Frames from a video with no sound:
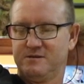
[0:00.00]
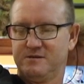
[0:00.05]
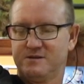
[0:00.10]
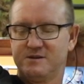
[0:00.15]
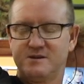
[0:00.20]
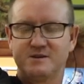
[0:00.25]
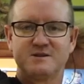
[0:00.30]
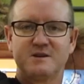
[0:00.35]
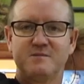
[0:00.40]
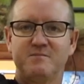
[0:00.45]

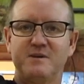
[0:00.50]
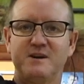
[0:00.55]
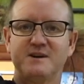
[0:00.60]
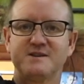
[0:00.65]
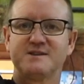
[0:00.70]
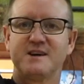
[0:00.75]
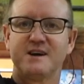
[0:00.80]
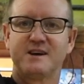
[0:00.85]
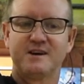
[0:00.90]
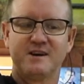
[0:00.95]
It's as simple
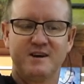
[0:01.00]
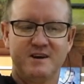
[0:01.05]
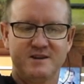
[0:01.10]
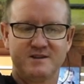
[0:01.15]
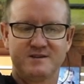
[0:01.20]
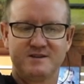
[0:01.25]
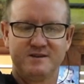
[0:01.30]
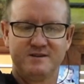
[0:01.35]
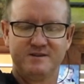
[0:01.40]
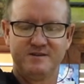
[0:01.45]
as that,
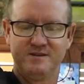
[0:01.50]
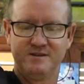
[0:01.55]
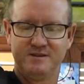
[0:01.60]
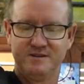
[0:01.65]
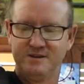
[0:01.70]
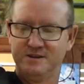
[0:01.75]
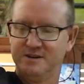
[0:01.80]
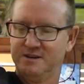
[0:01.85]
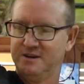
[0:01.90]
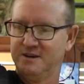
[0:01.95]
guys.
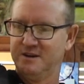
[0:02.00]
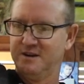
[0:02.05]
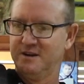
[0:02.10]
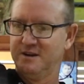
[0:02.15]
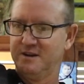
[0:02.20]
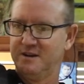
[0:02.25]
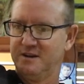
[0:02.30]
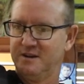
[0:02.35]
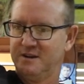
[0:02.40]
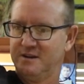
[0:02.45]

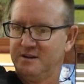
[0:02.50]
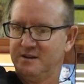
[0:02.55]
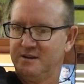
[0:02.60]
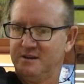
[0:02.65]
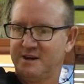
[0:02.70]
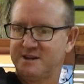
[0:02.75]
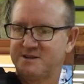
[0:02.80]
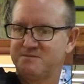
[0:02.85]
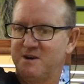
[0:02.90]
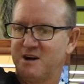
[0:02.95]

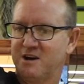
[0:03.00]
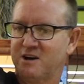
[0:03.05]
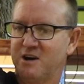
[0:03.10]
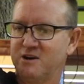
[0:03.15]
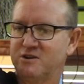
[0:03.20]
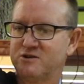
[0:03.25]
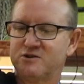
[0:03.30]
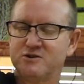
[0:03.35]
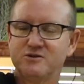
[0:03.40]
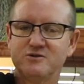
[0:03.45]
That's my
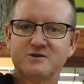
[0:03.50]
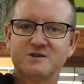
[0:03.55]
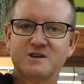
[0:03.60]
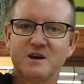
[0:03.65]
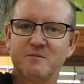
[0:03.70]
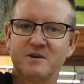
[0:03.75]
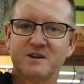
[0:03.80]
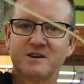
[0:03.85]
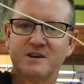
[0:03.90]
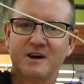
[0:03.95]
go-to
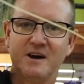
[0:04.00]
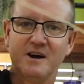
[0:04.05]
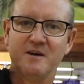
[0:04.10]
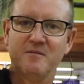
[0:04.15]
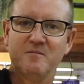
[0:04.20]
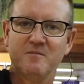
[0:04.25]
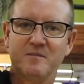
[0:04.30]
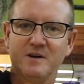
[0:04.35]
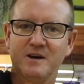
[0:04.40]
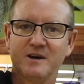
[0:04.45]

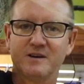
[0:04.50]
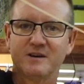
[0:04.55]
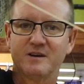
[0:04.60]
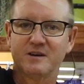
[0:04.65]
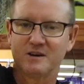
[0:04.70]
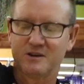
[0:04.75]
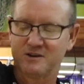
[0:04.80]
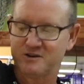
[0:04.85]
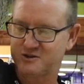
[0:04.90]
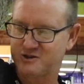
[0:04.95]
summertime
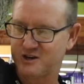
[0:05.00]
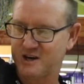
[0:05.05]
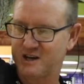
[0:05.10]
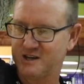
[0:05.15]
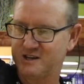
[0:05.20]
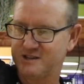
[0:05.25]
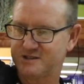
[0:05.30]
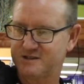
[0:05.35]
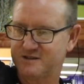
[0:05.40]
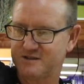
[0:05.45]

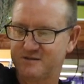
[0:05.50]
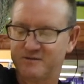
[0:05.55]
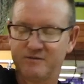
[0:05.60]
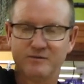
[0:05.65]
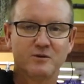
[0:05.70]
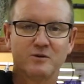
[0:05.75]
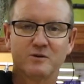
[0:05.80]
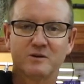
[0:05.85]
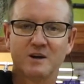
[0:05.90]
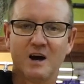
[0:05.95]
trace
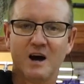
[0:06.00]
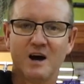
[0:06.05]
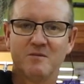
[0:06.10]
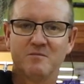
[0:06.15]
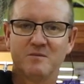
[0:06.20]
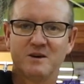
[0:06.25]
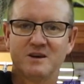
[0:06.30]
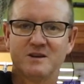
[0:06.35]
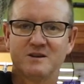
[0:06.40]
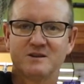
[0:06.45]
for
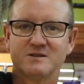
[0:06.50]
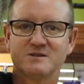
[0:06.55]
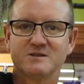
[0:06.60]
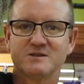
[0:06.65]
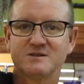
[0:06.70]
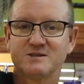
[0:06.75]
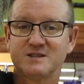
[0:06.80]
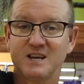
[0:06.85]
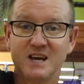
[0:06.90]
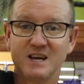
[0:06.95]
diamonds,
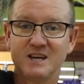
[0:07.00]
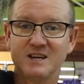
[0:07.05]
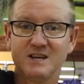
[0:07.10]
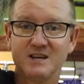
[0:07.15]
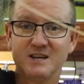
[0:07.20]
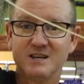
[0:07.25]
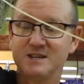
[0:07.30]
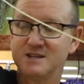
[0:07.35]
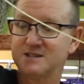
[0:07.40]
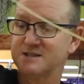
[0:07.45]

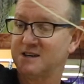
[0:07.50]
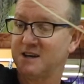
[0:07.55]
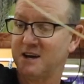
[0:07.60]
sandies,